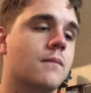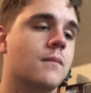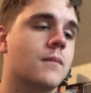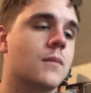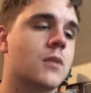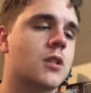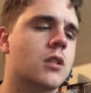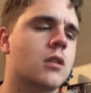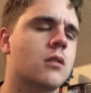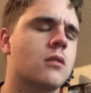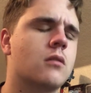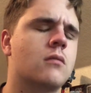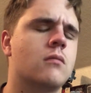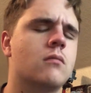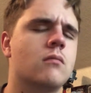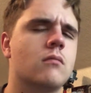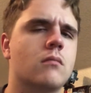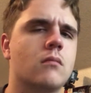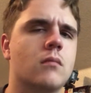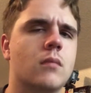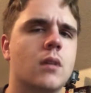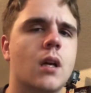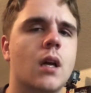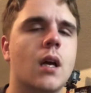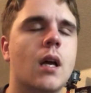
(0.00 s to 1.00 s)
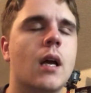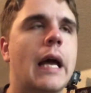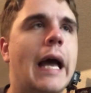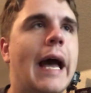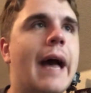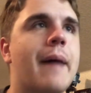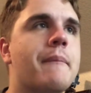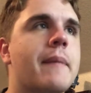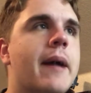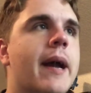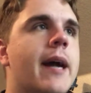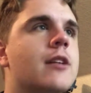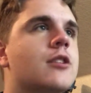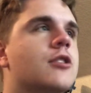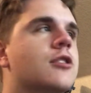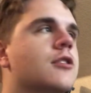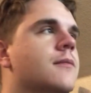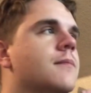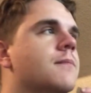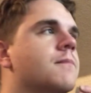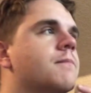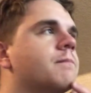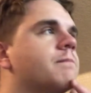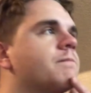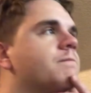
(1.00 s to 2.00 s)
So imagine
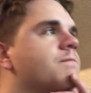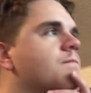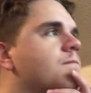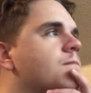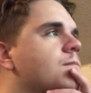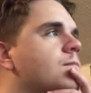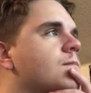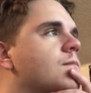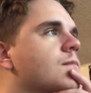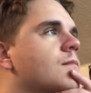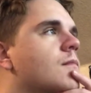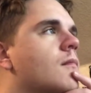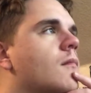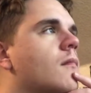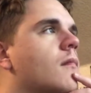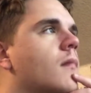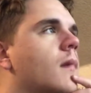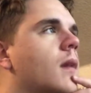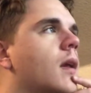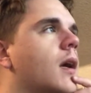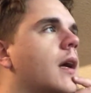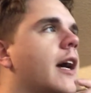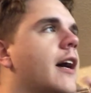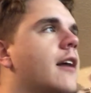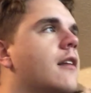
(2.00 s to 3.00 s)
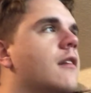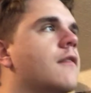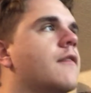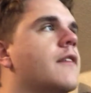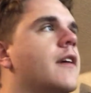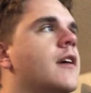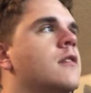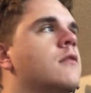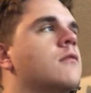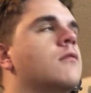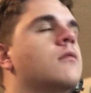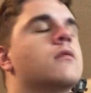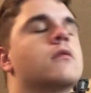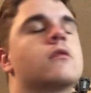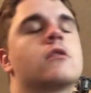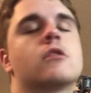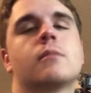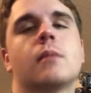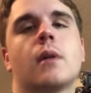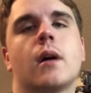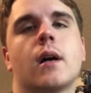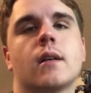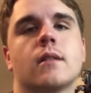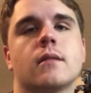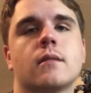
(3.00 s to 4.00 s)
how the fans would
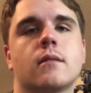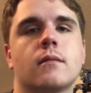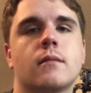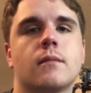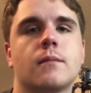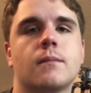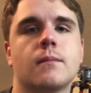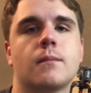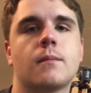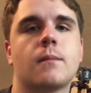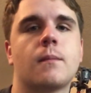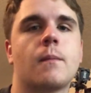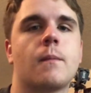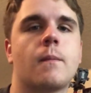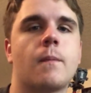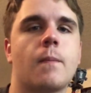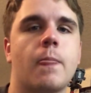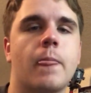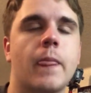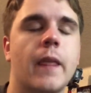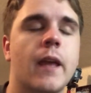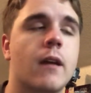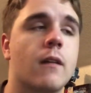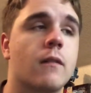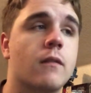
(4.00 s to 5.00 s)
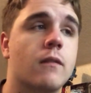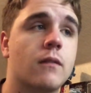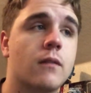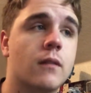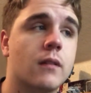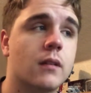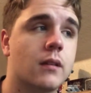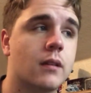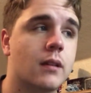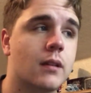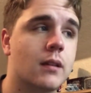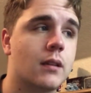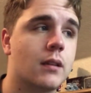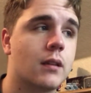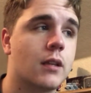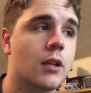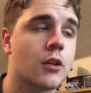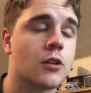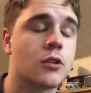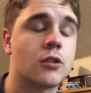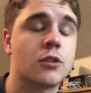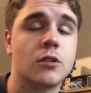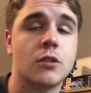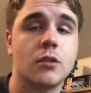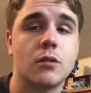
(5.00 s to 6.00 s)
respond if
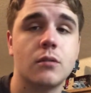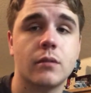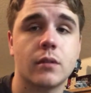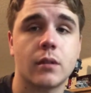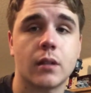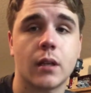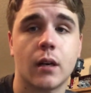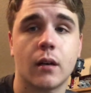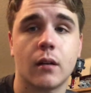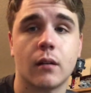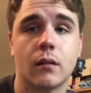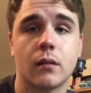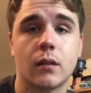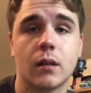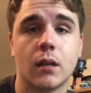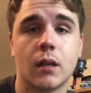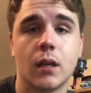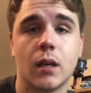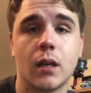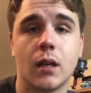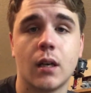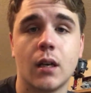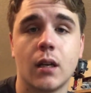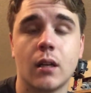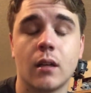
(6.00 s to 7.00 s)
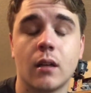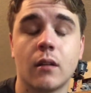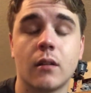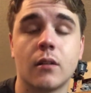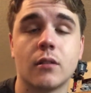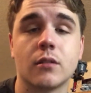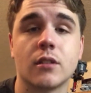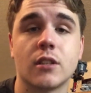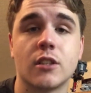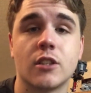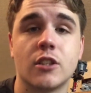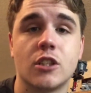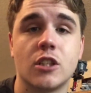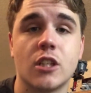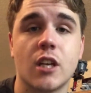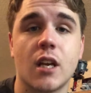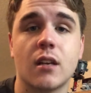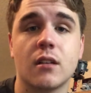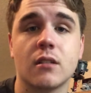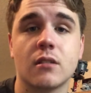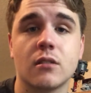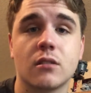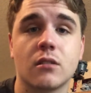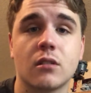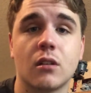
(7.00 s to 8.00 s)
there's news out that there's a
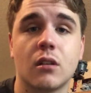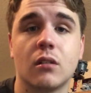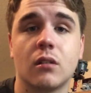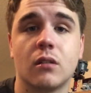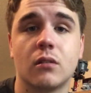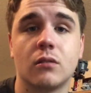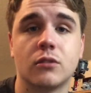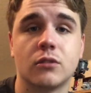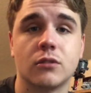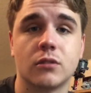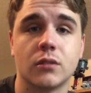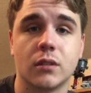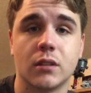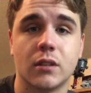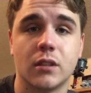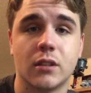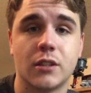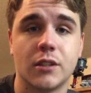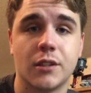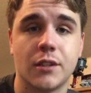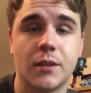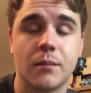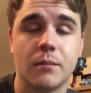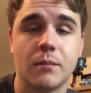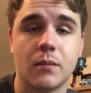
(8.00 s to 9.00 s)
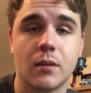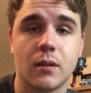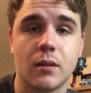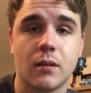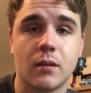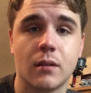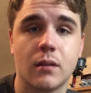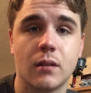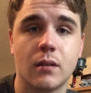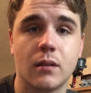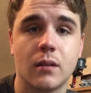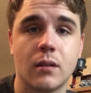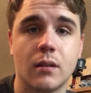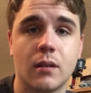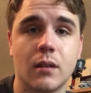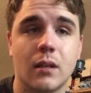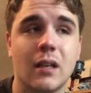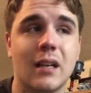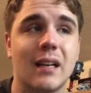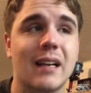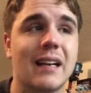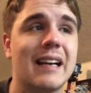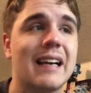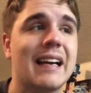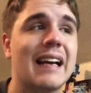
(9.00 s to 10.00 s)
Jaina Solo trilogy.
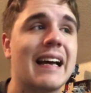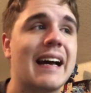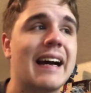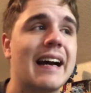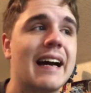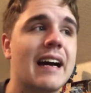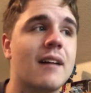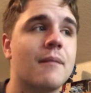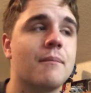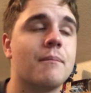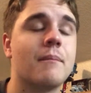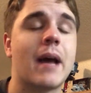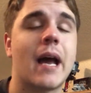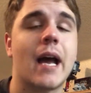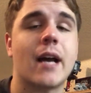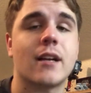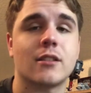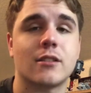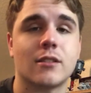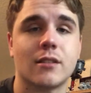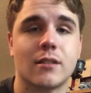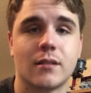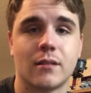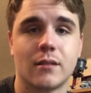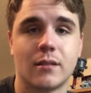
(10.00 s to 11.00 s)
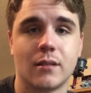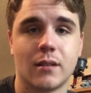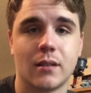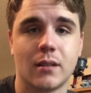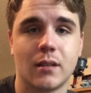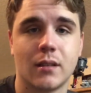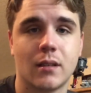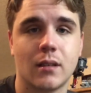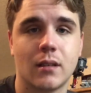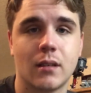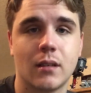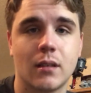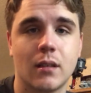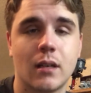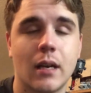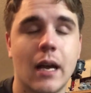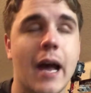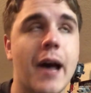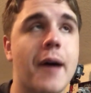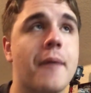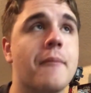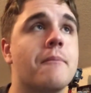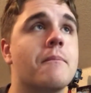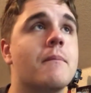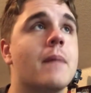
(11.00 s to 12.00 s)
Imagine.
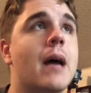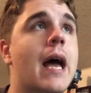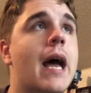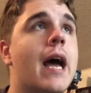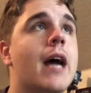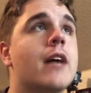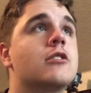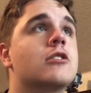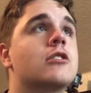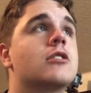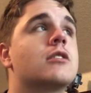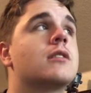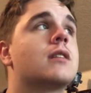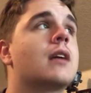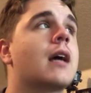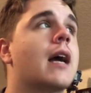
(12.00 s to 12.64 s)
imagine